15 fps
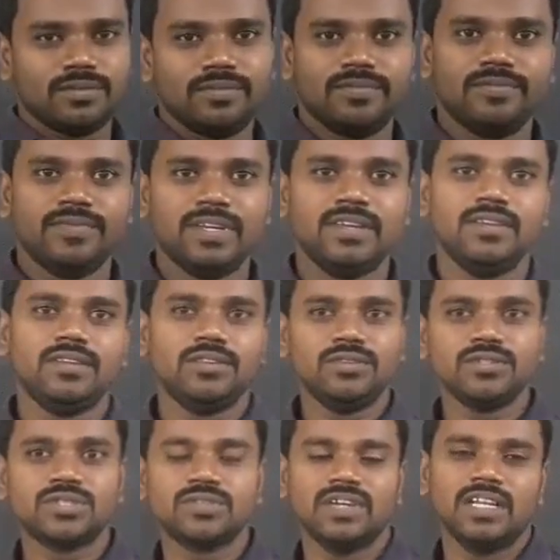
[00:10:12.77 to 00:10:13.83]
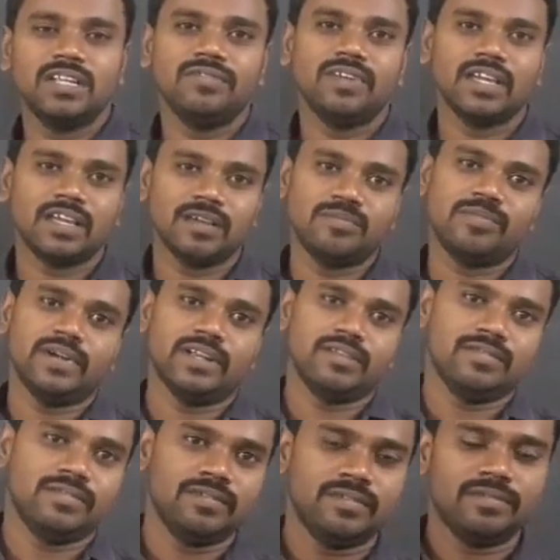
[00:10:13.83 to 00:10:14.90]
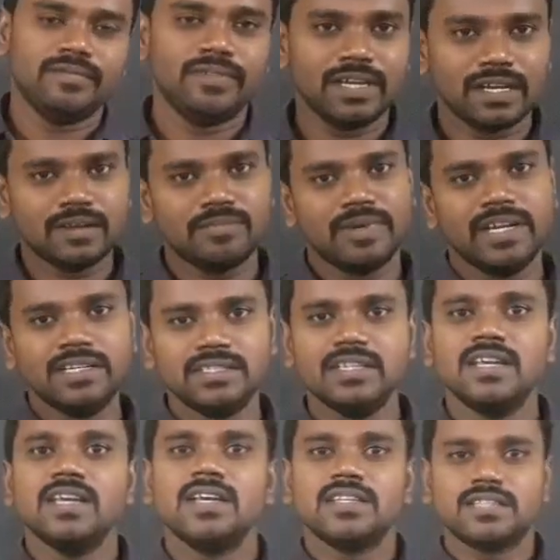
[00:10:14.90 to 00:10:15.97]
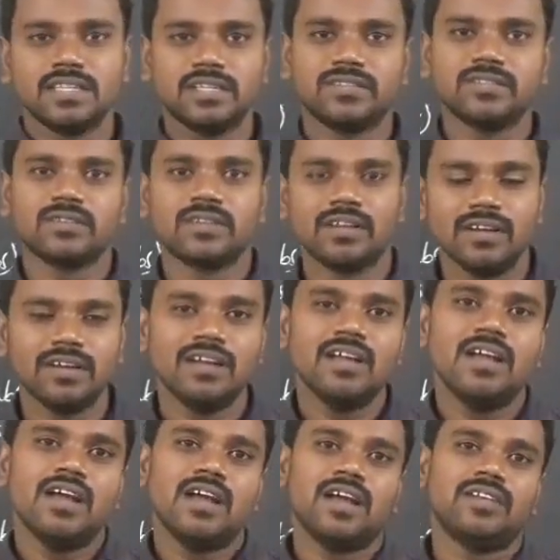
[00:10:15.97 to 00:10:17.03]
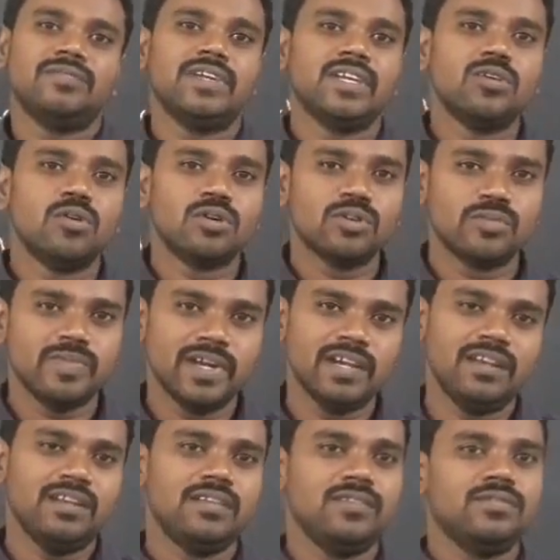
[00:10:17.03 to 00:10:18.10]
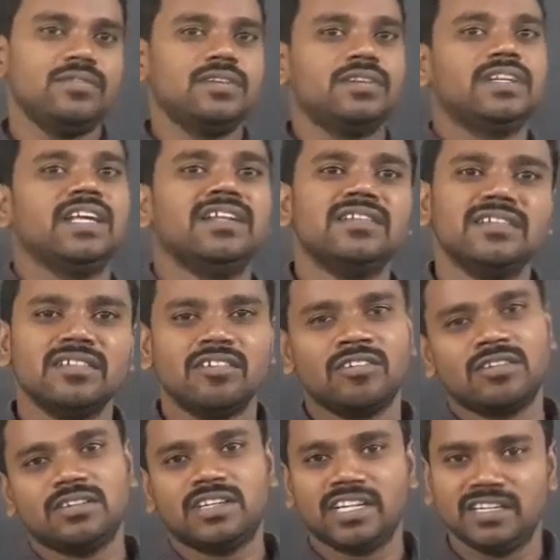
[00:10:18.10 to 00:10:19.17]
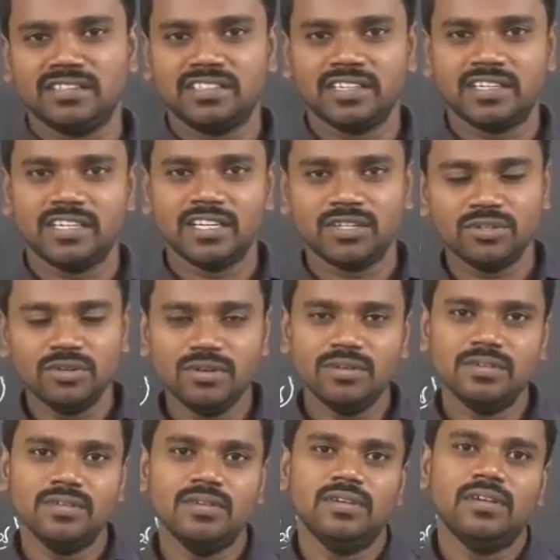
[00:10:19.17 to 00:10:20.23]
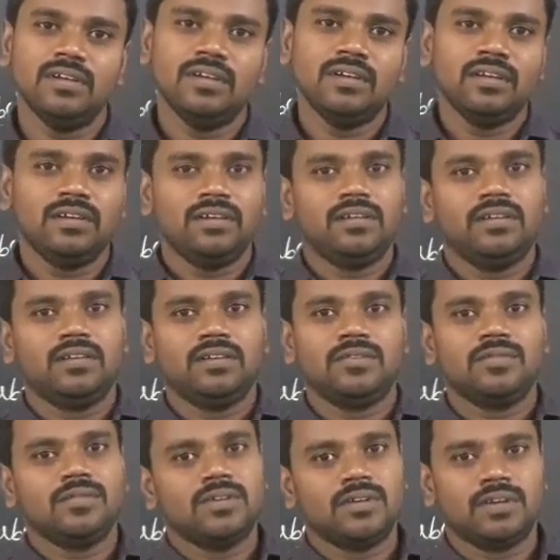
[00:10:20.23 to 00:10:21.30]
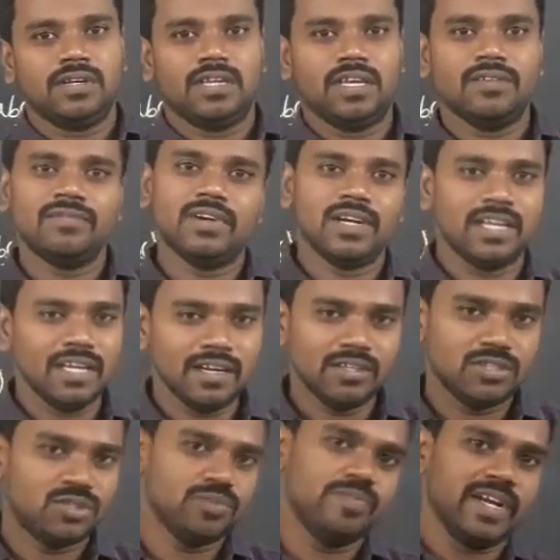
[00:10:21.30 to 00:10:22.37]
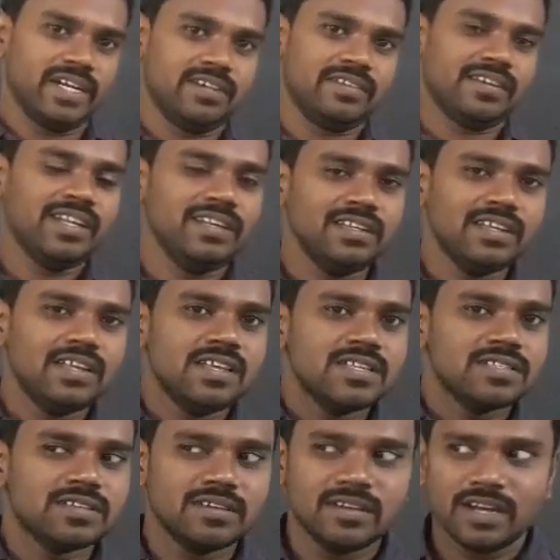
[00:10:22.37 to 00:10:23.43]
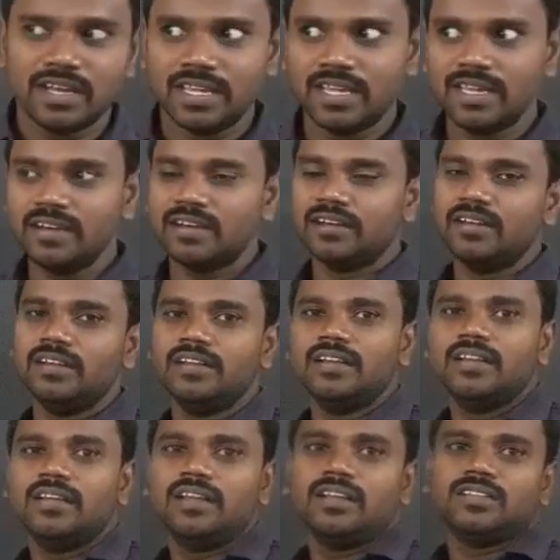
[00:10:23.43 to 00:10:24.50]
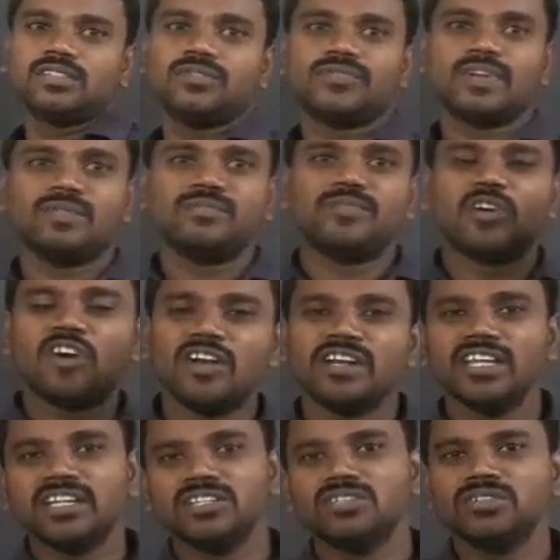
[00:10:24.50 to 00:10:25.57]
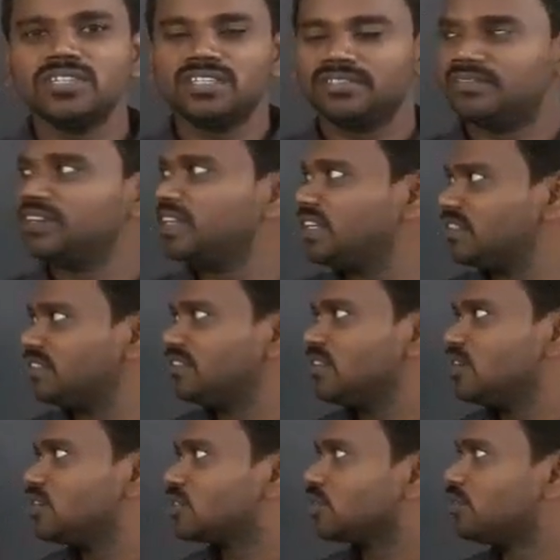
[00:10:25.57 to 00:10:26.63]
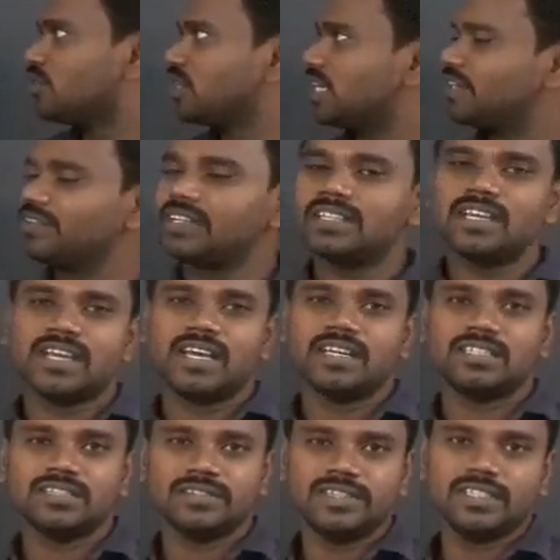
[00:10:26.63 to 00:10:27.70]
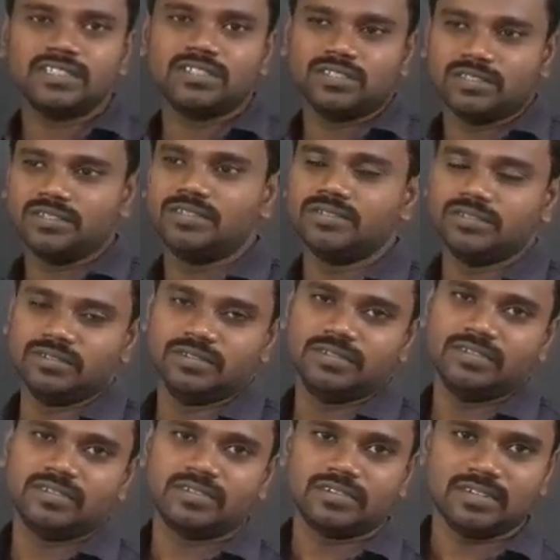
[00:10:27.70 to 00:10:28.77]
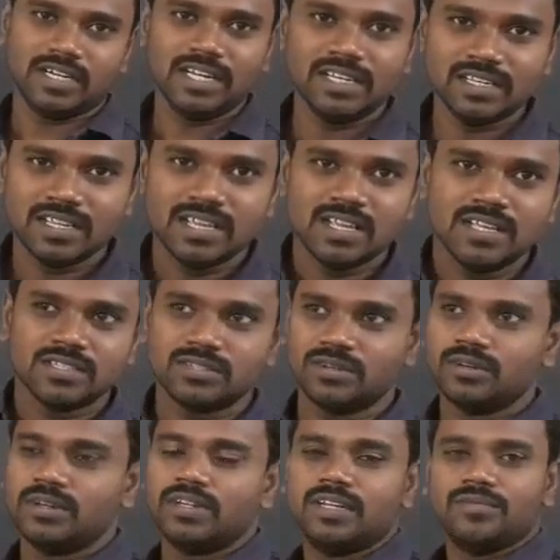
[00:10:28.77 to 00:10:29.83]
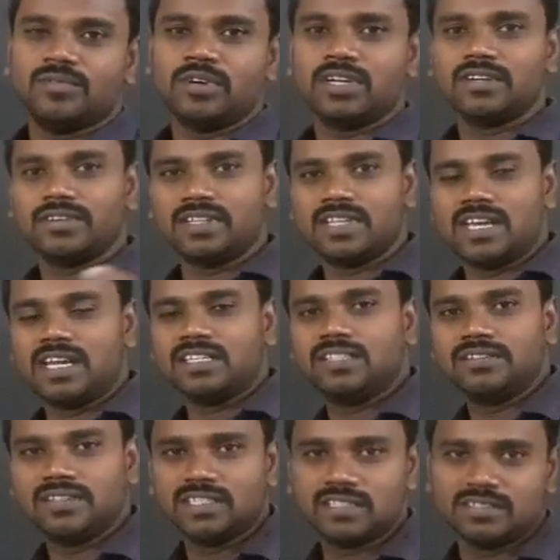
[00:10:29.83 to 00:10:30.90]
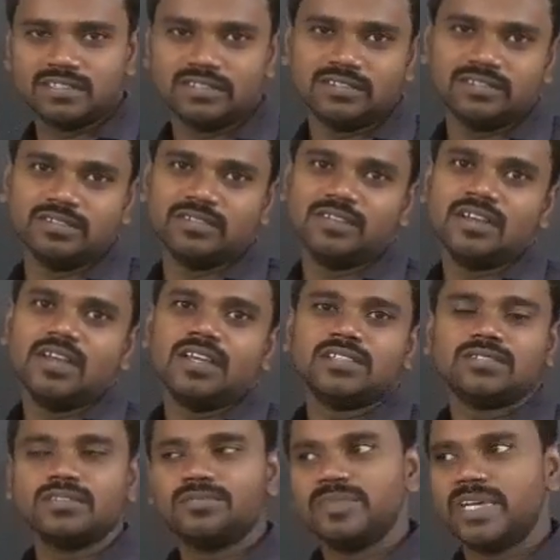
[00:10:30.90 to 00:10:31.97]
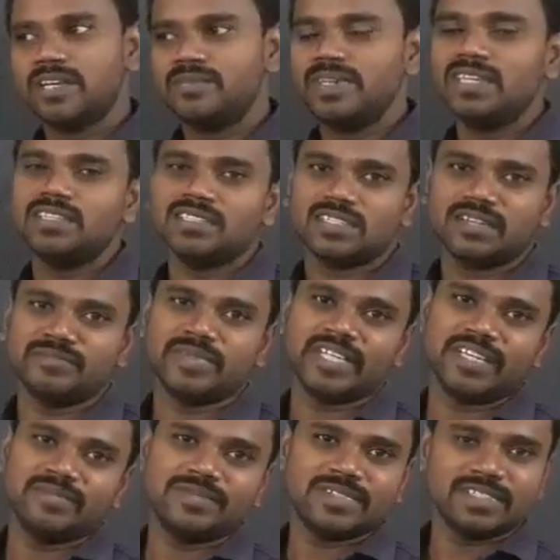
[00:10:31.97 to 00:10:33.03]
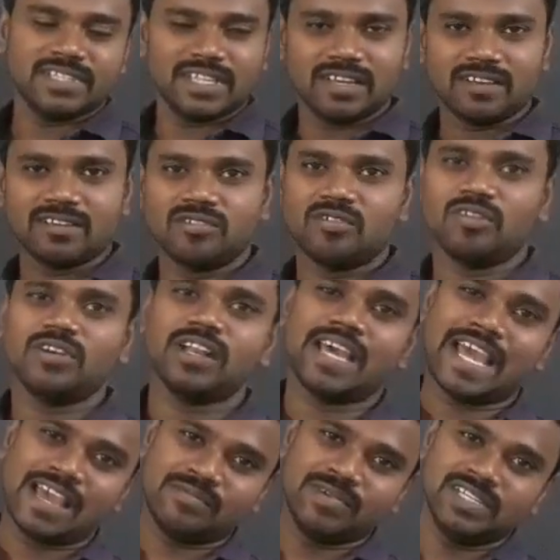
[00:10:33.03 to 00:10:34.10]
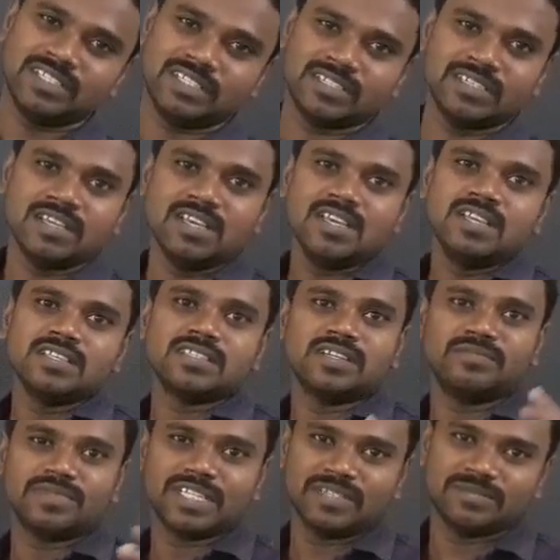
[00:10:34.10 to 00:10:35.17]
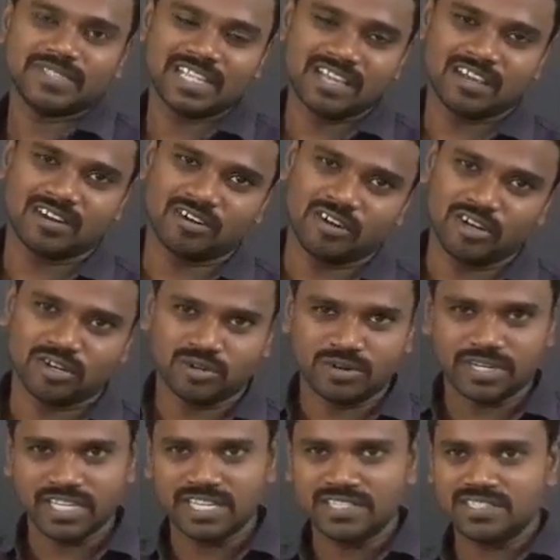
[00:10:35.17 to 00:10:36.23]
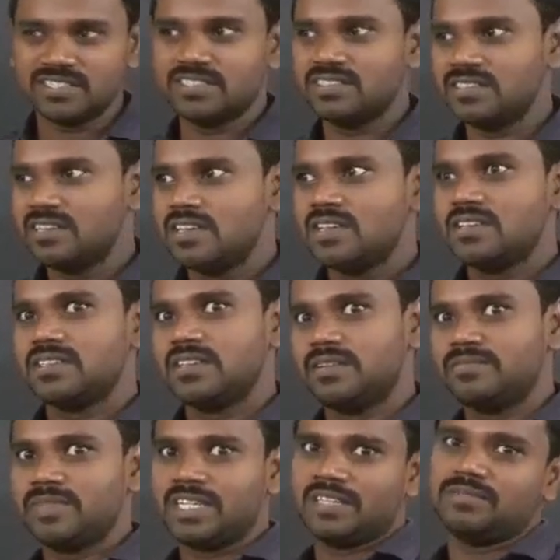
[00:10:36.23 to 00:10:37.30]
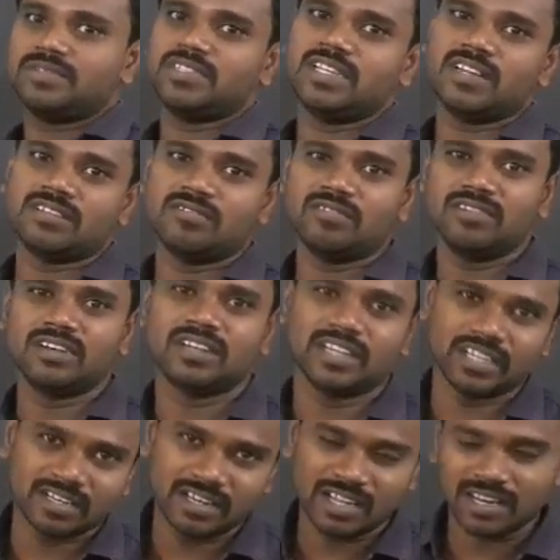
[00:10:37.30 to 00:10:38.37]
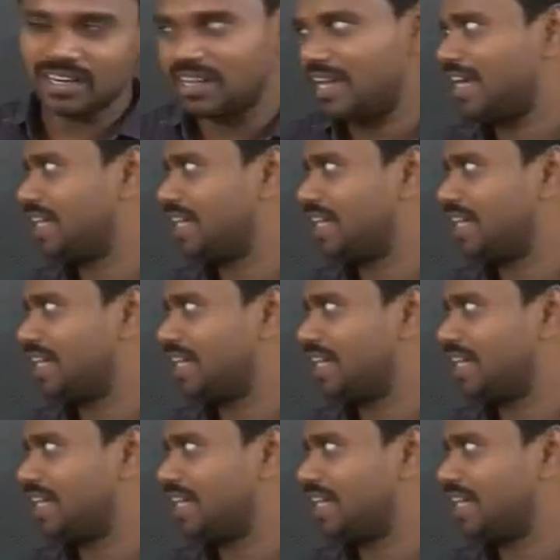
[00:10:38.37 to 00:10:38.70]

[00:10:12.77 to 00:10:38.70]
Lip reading: we usually wake up at 6 o'clock and we go to bed 10 or 10:30 to every day to bed, right? So here, so from morning to evening, so whatever the activities you do, right? So whatever the activities you do, so maybe sometimes they are called habits, sometimes they are called routines, sometimes they are called regular